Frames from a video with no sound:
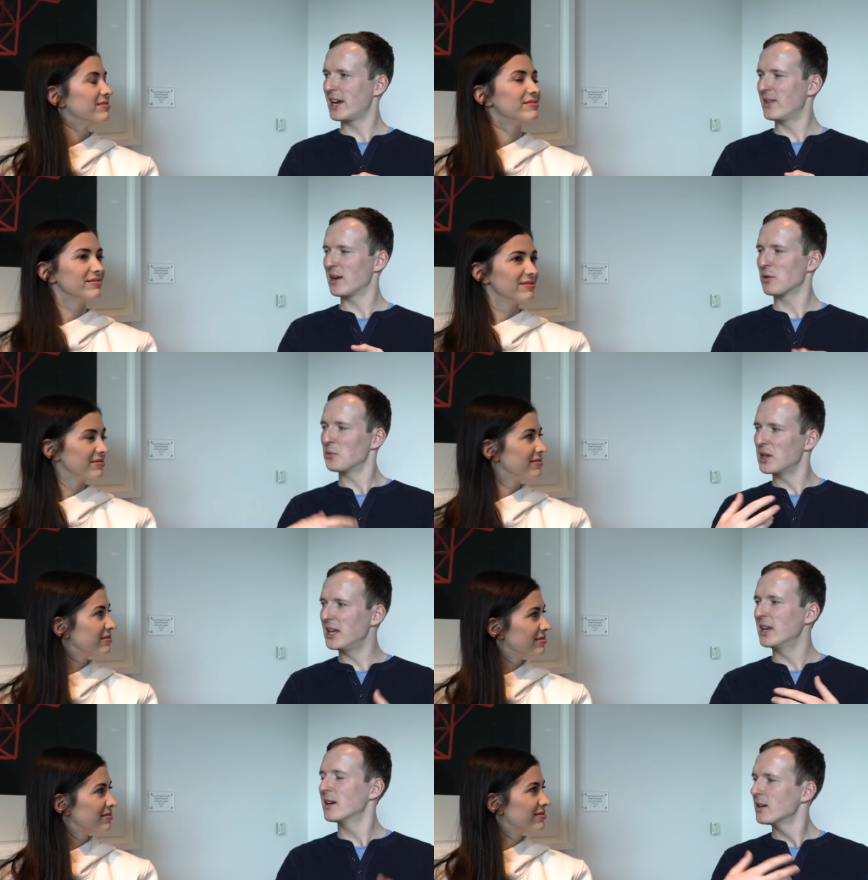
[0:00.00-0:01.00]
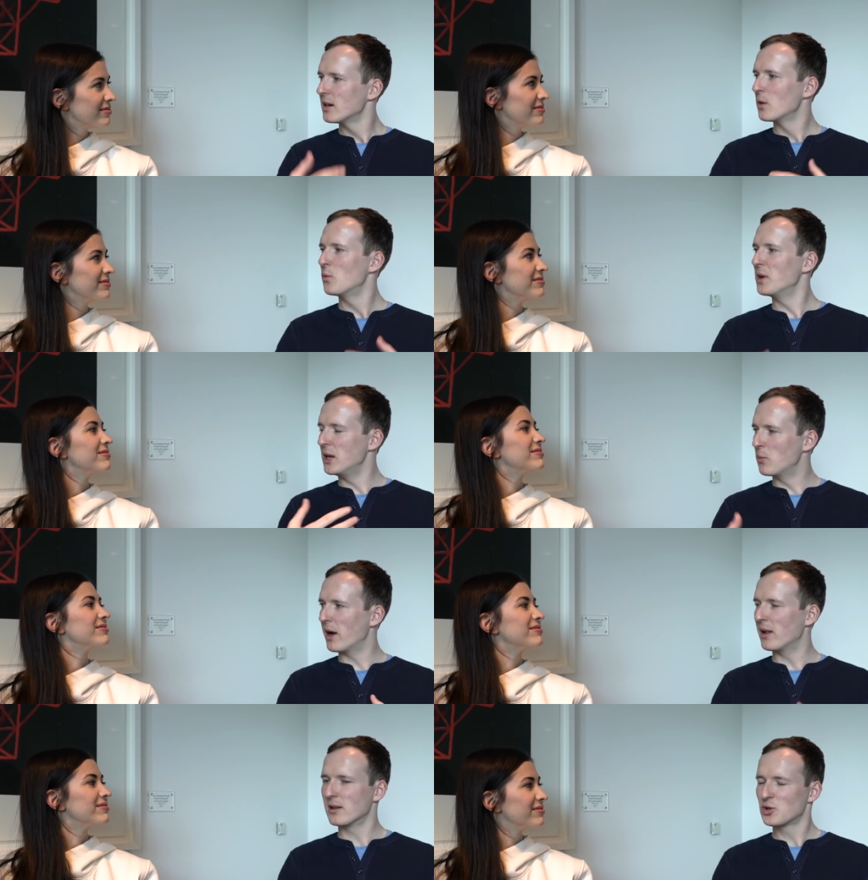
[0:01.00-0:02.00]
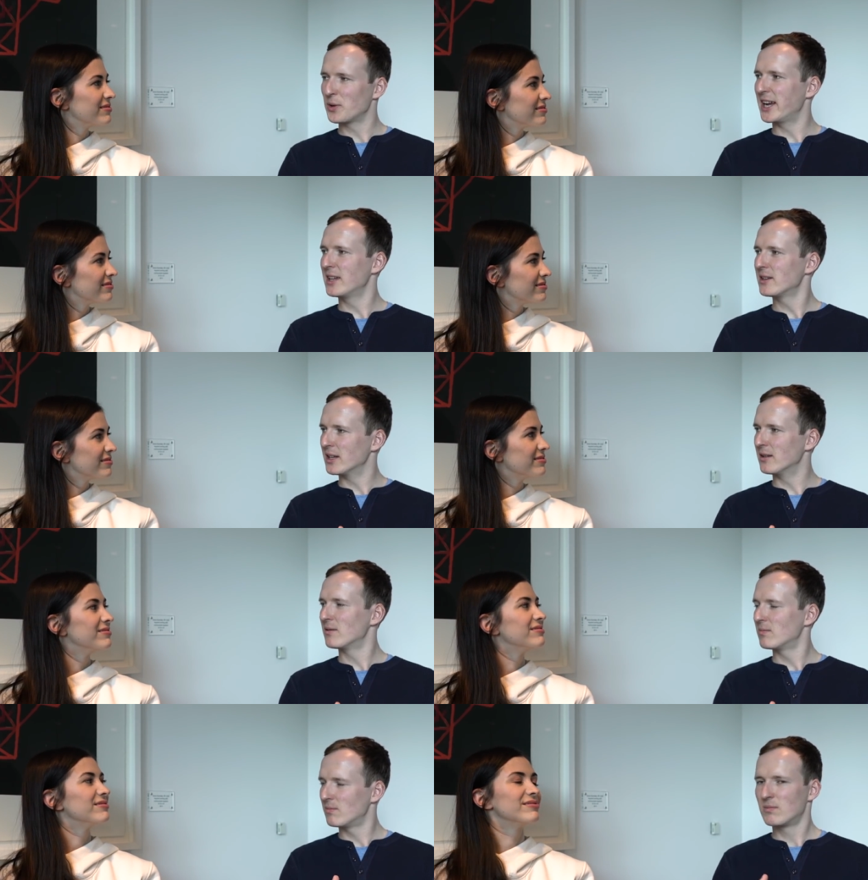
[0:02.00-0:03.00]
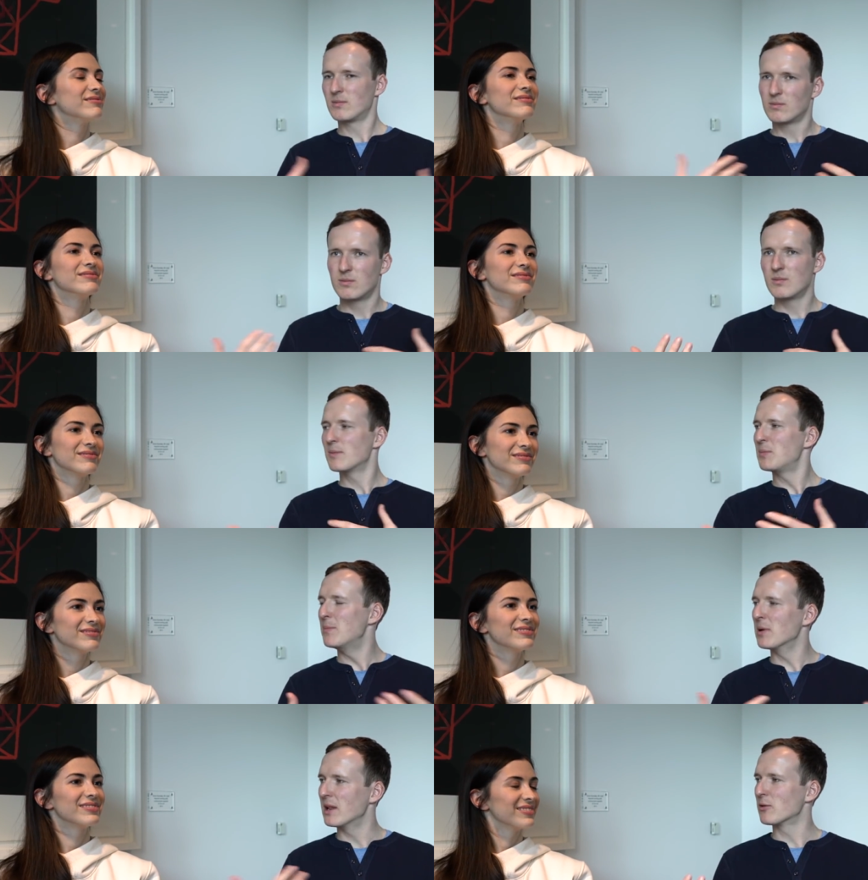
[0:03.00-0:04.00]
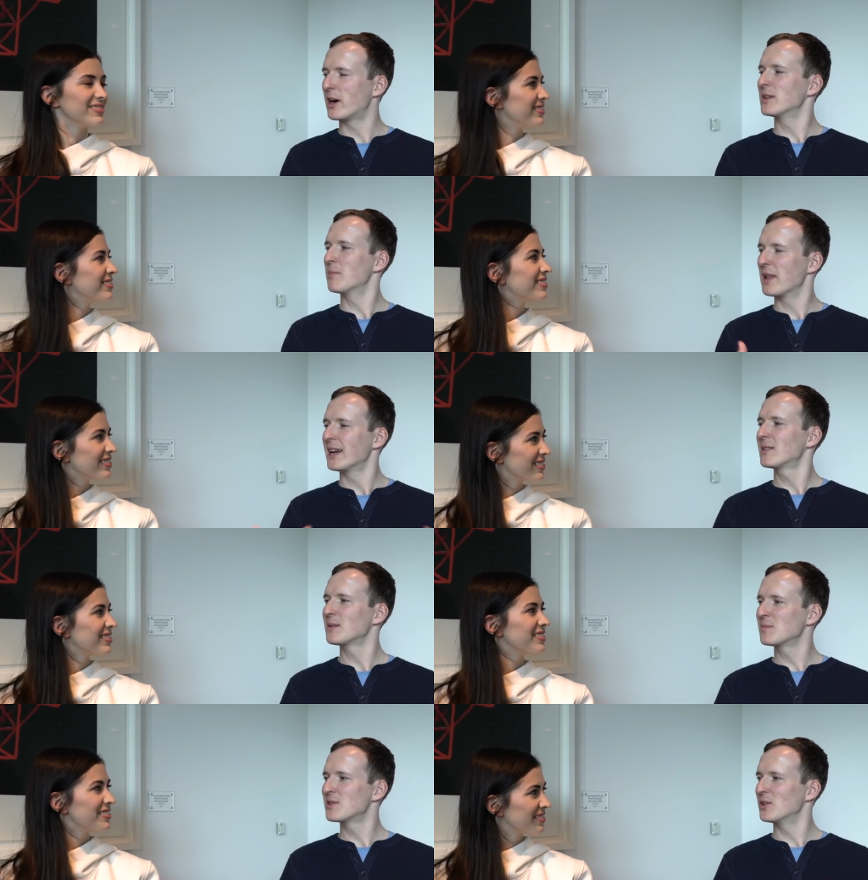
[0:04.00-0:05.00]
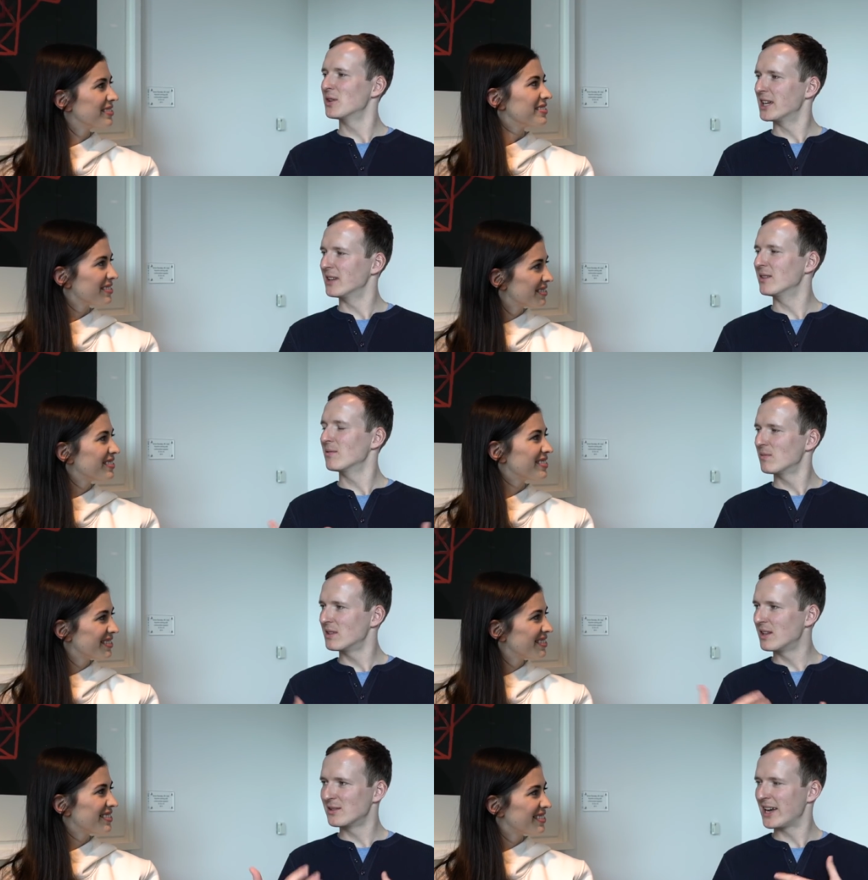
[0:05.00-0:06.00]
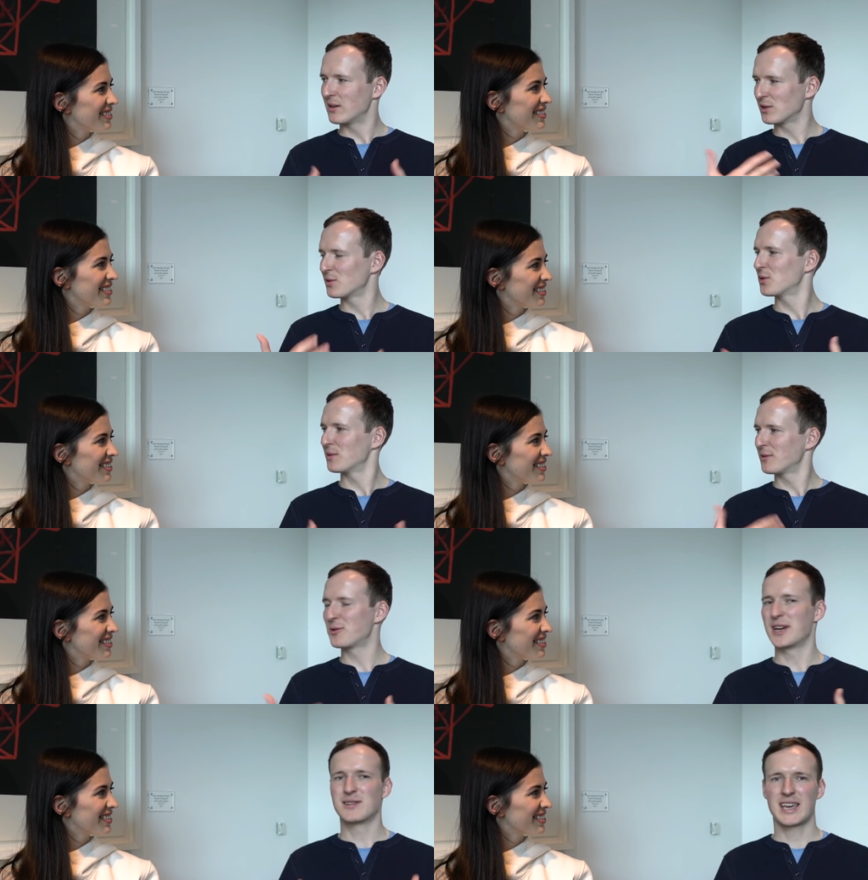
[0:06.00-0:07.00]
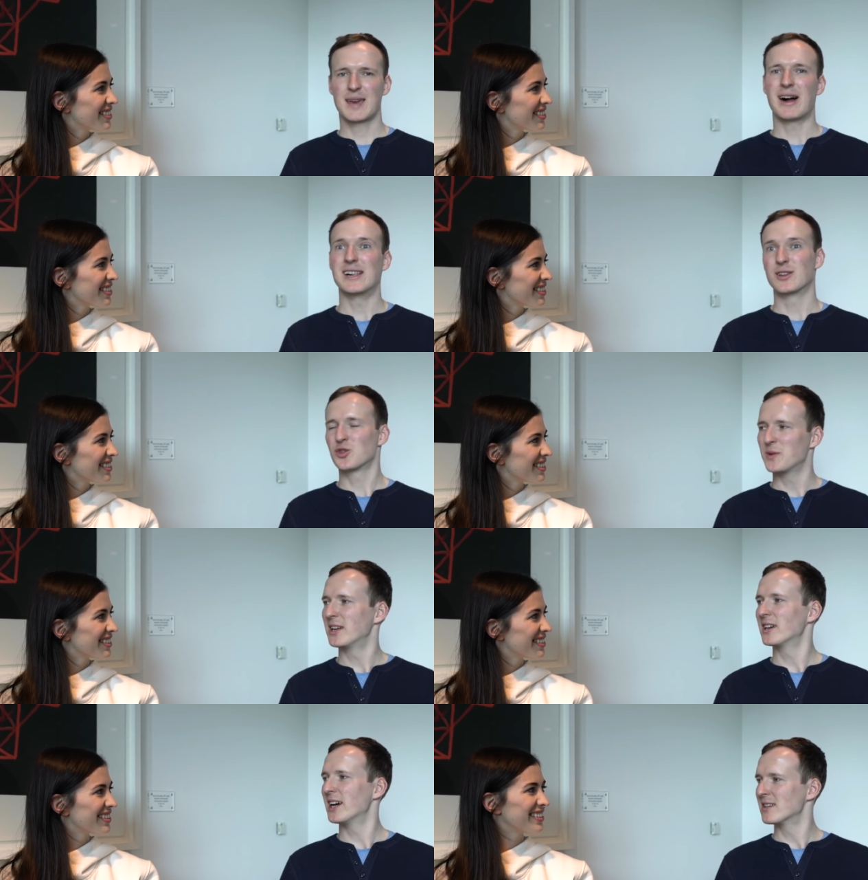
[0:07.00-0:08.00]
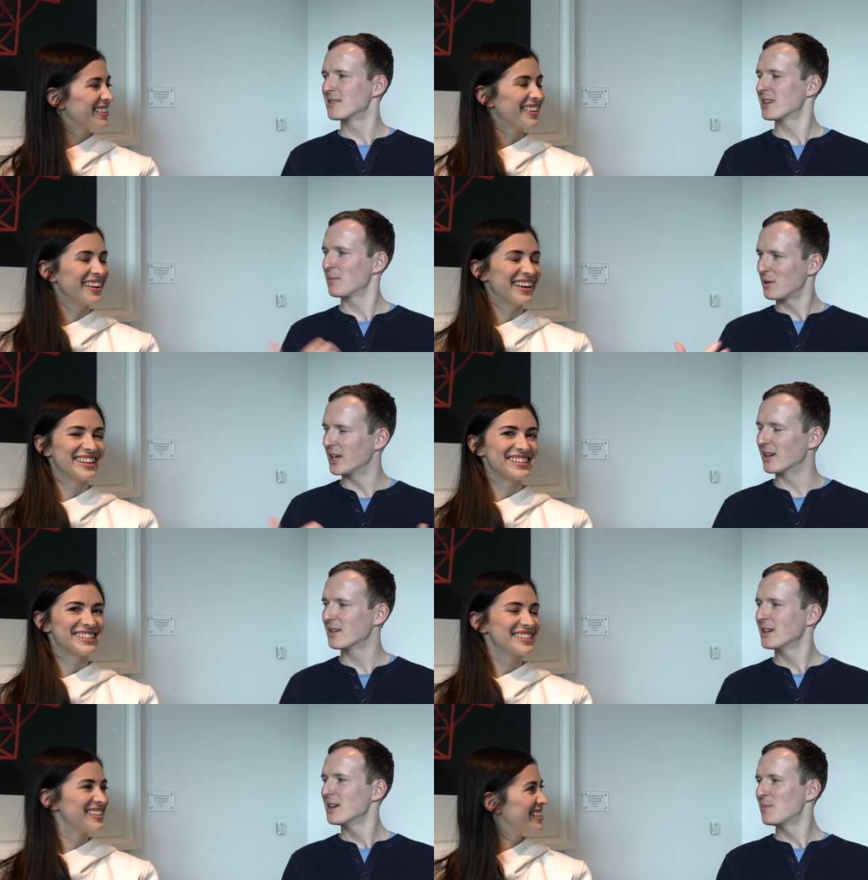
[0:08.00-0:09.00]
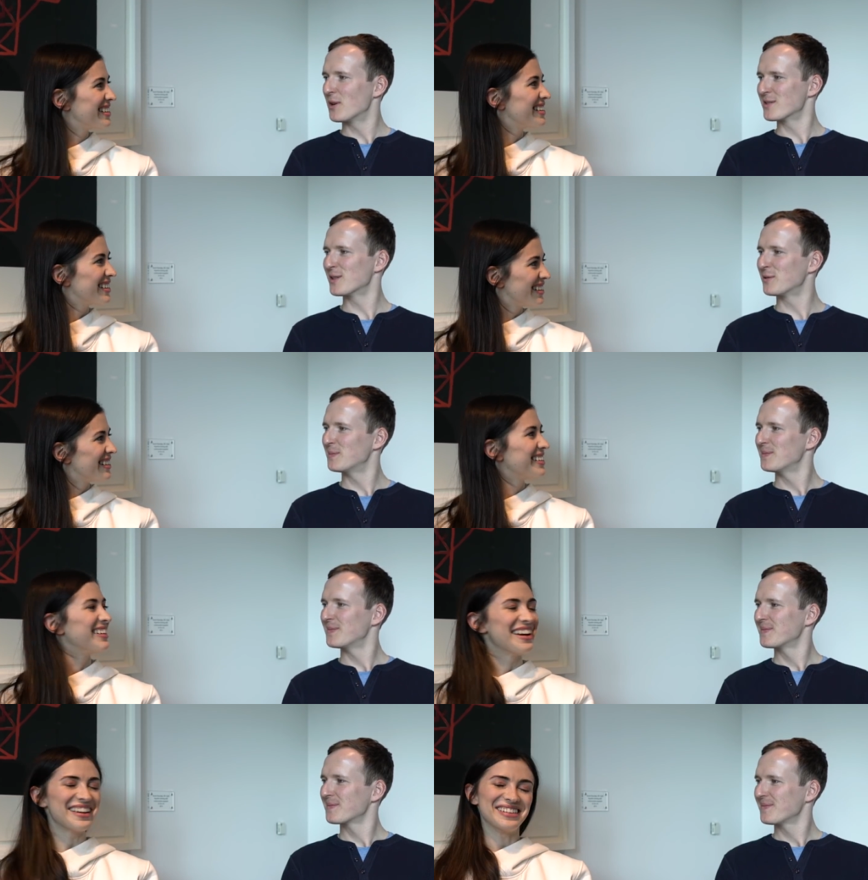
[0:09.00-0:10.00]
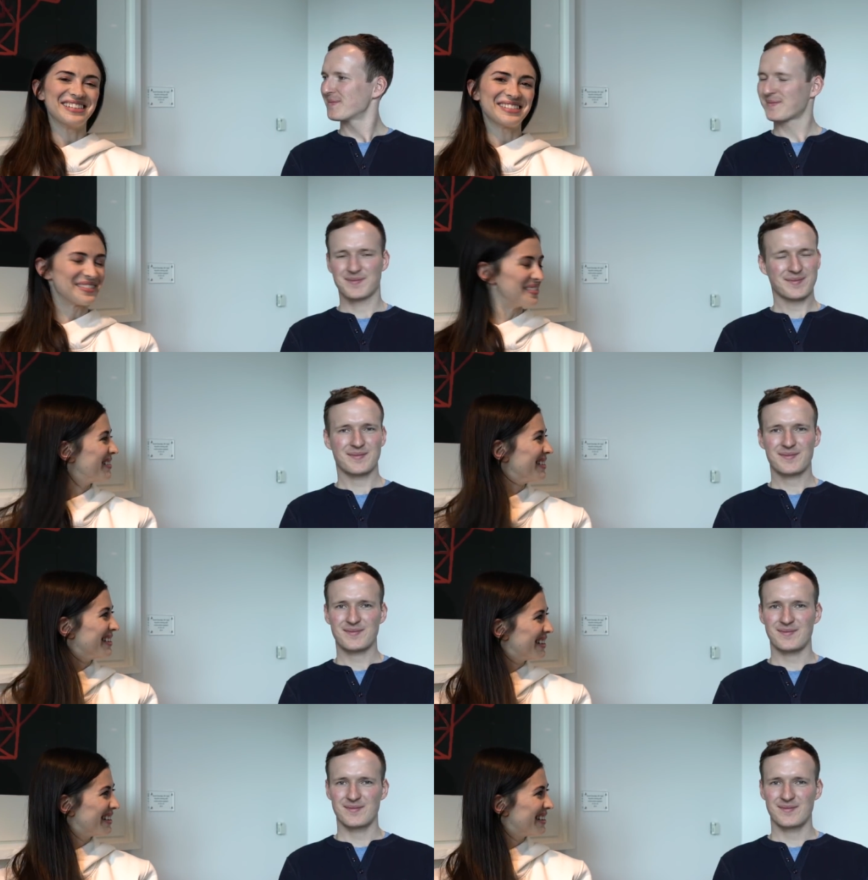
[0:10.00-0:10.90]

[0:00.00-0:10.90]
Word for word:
Speaker 1: mm-hmm. and they were really, really well trained, and mm. people around them liked them, so then the, the, the phrase came Alter Schwede as something yes. positive. Nice, cool.